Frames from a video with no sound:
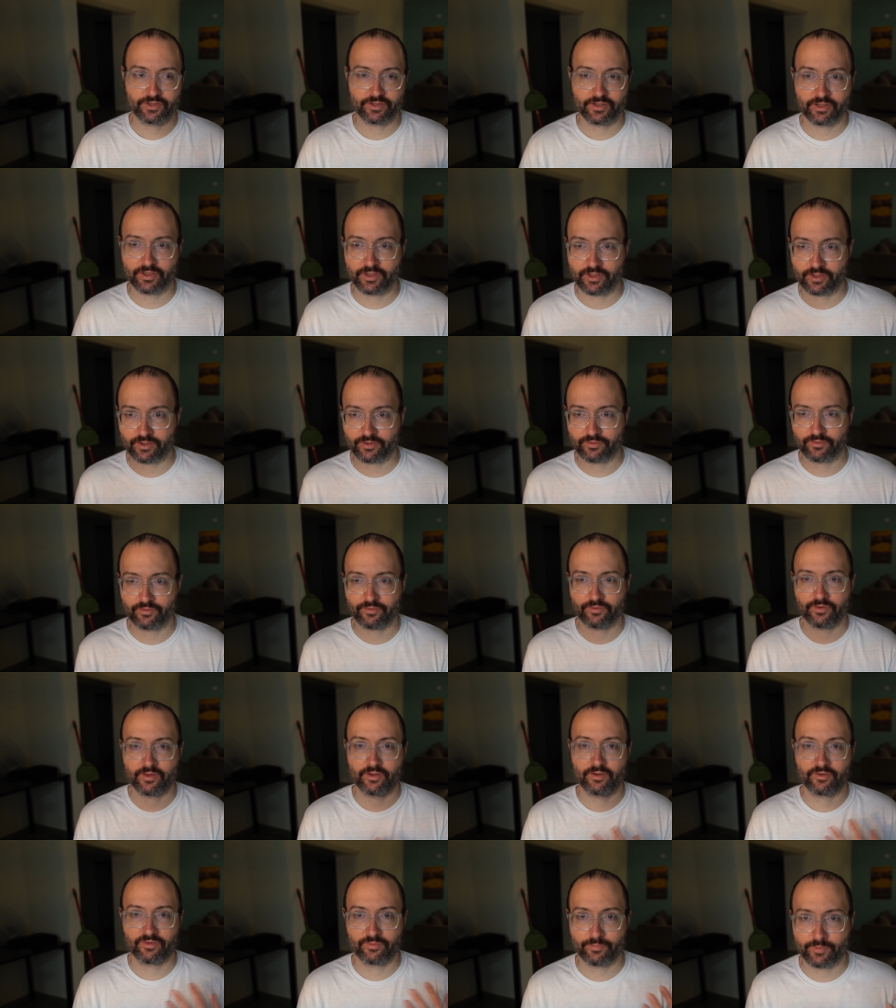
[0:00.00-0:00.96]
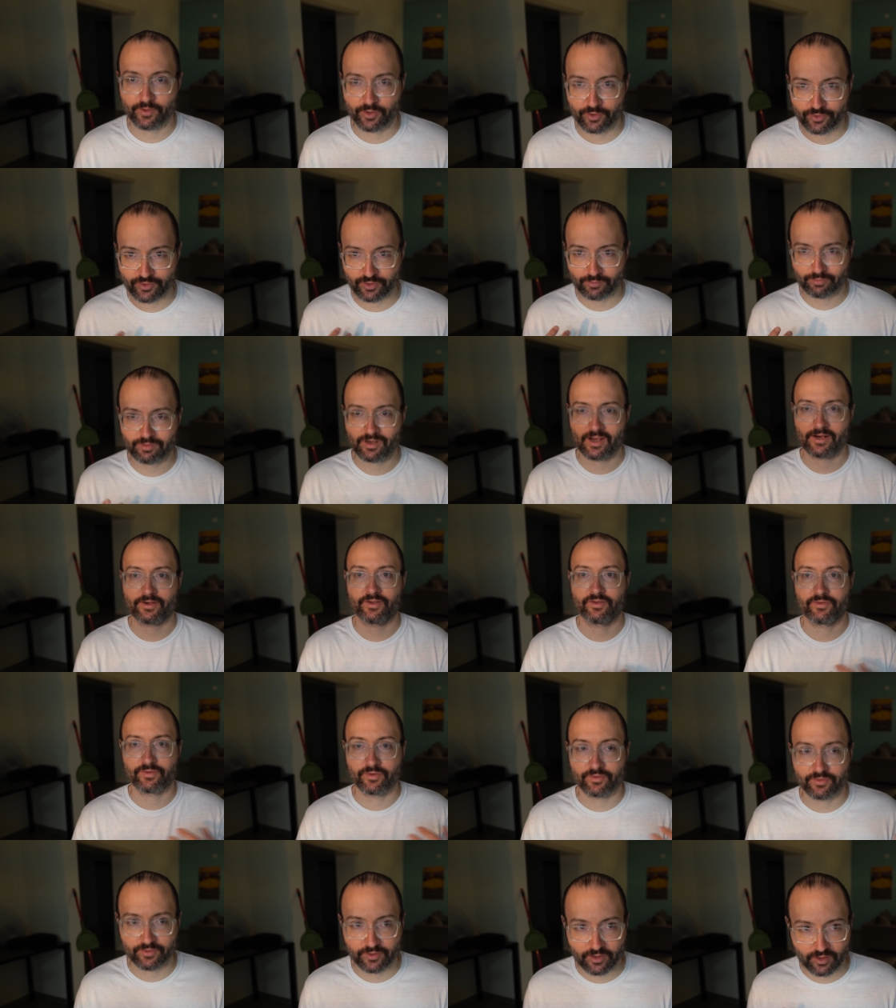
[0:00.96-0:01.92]
getting the spiritual
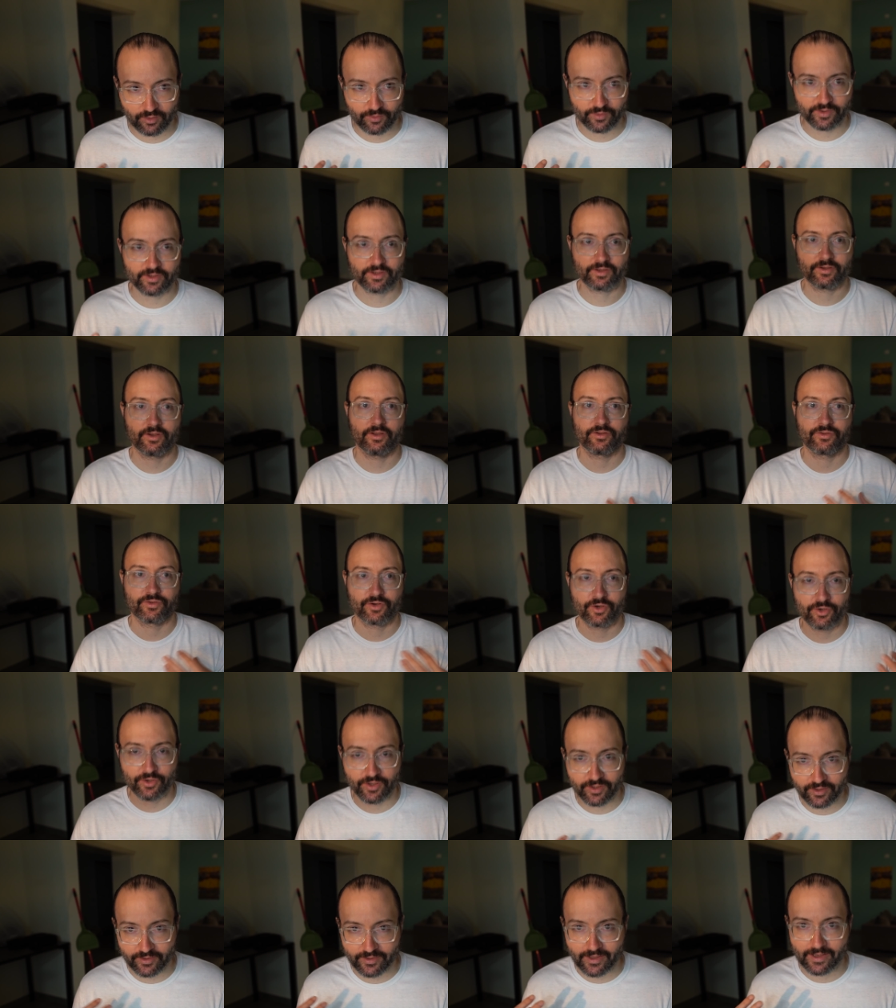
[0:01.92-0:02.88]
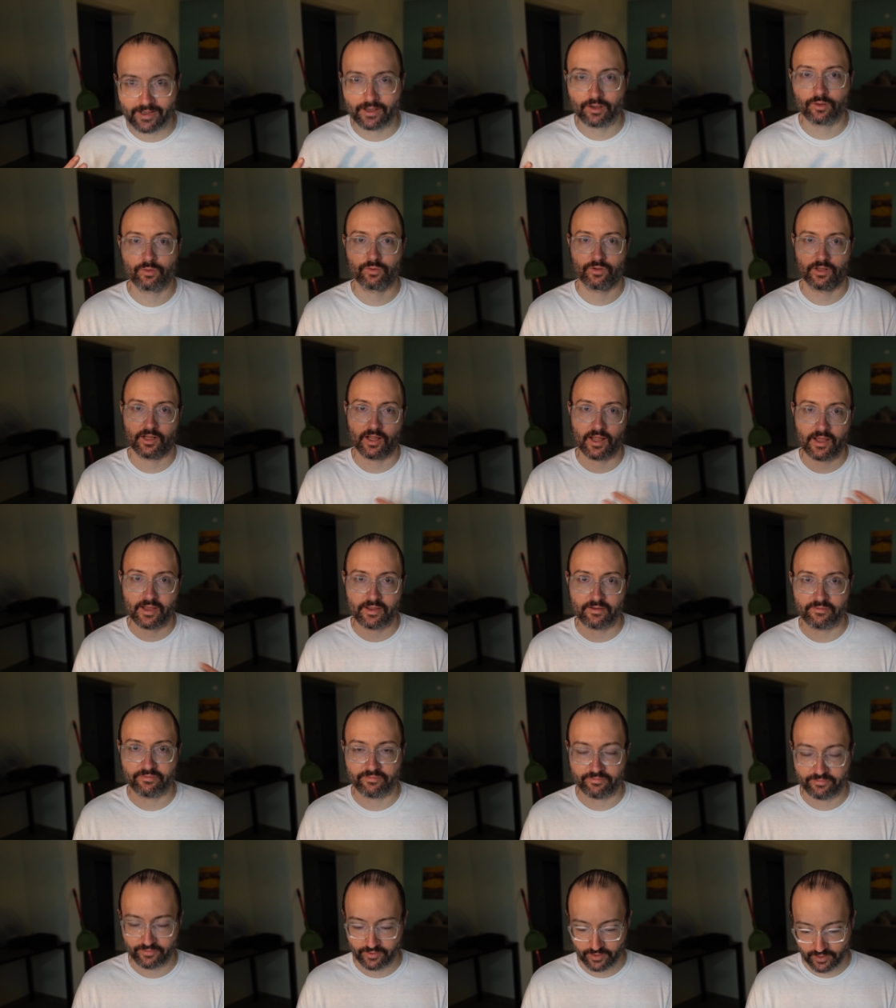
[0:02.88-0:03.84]
practices going, turning down
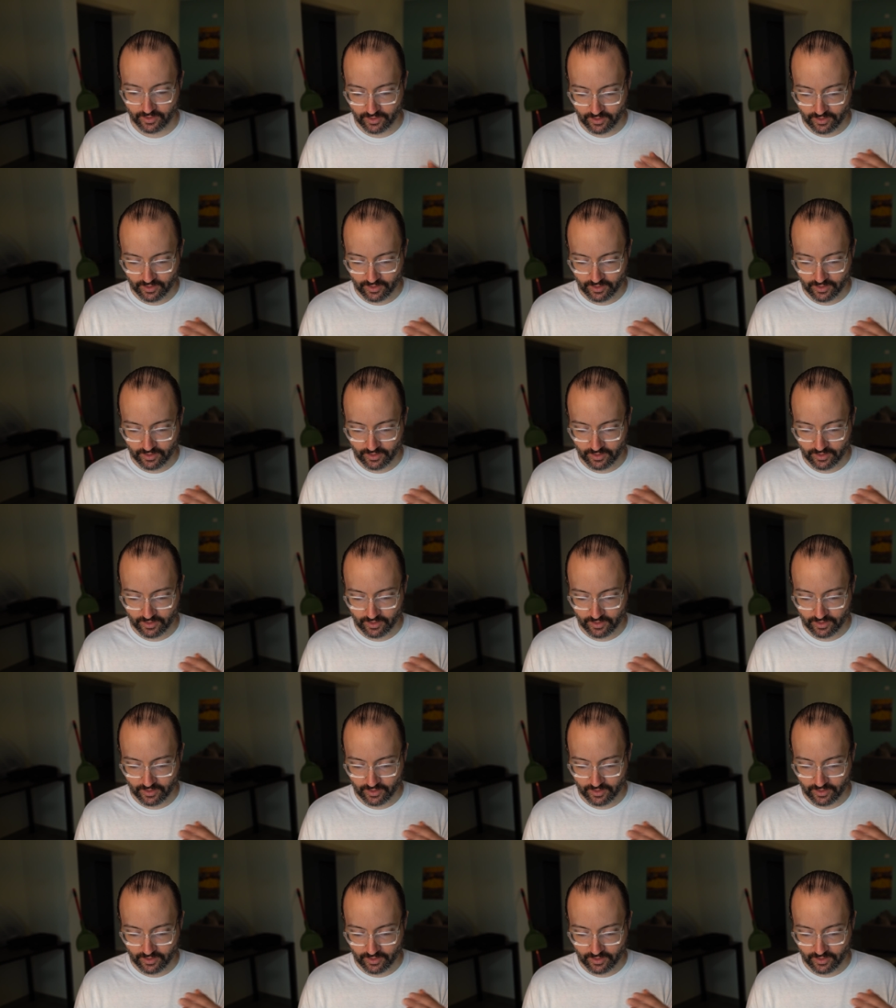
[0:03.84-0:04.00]
life.